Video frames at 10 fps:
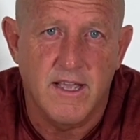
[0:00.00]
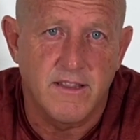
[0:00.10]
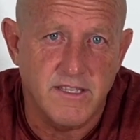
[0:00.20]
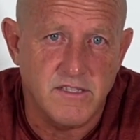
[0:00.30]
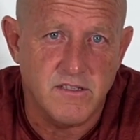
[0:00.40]

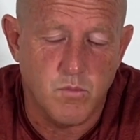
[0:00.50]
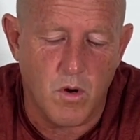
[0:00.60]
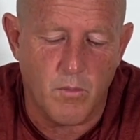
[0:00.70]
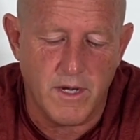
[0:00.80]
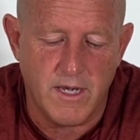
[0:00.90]
This is
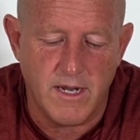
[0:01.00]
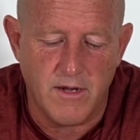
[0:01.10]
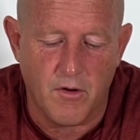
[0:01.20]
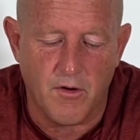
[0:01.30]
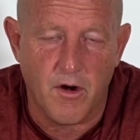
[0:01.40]
what we need
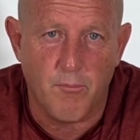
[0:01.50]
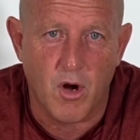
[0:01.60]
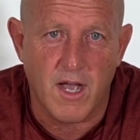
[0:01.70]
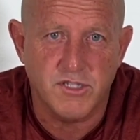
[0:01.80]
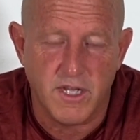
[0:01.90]
on our
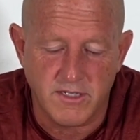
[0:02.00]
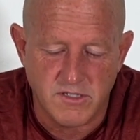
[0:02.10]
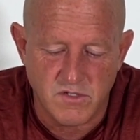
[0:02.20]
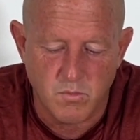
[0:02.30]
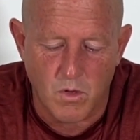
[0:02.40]
project. This
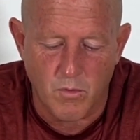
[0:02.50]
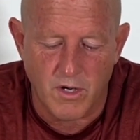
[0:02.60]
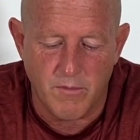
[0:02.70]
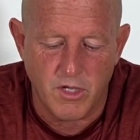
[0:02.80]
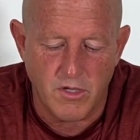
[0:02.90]
is what we're going
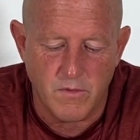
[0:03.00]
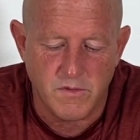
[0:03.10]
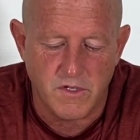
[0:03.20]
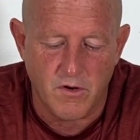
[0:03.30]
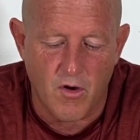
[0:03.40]
to be
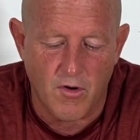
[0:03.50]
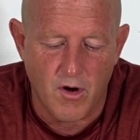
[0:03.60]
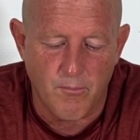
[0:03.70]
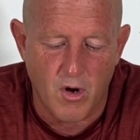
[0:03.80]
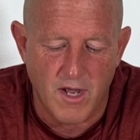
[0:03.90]
using on our
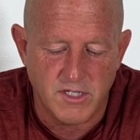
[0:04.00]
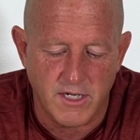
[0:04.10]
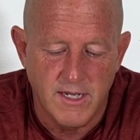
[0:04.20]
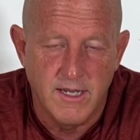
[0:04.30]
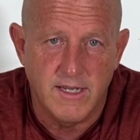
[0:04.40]
project.
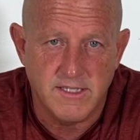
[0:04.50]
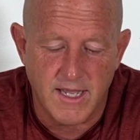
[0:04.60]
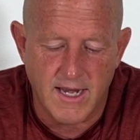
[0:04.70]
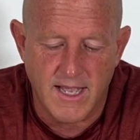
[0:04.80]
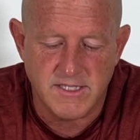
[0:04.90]
Say
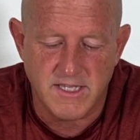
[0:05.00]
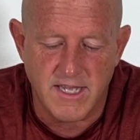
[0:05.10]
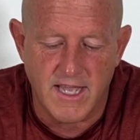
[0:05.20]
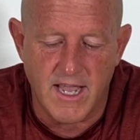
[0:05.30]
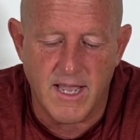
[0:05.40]
it has the
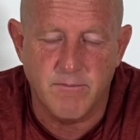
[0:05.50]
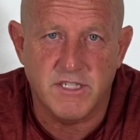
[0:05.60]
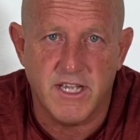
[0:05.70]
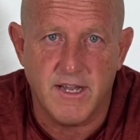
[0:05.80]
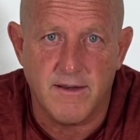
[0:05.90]

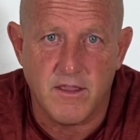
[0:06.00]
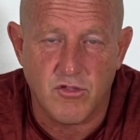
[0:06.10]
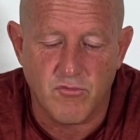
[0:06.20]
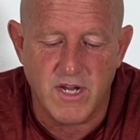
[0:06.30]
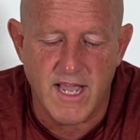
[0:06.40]
M10
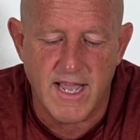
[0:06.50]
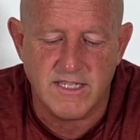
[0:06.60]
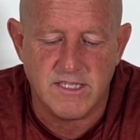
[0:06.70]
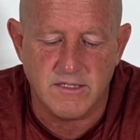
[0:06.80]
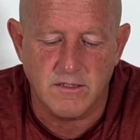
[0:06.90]

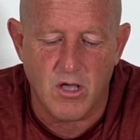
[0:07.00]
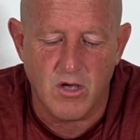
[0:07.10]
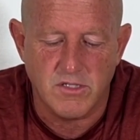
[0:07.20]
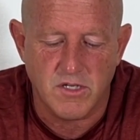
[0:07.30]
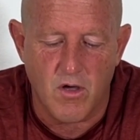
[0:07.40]
3/8
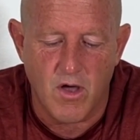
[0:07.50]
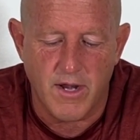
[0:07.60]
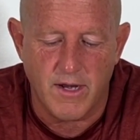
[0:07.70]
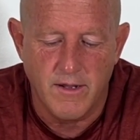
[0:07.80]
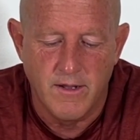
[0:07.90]
lugs on
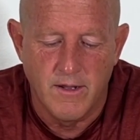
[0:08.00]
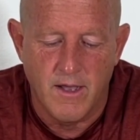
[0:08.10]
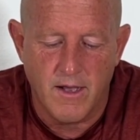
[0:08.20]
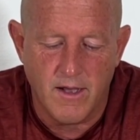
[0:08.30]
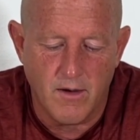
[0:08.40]
it
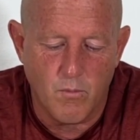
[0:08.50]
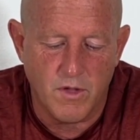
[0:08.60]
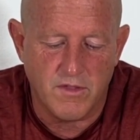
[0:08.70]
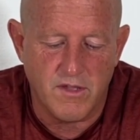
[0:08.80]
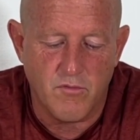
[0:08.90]

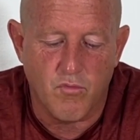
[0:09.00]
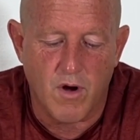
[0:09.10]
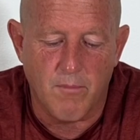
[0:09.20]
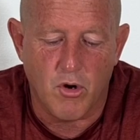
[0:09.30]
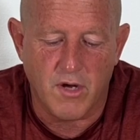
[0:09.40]
with the
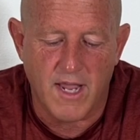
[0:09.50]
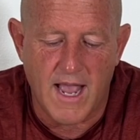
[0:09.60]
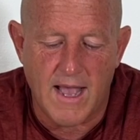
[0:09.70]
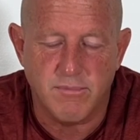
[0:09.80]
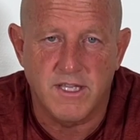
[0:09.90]
rubber
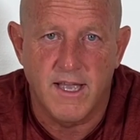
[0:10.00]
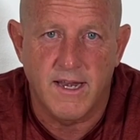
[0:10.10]
caps.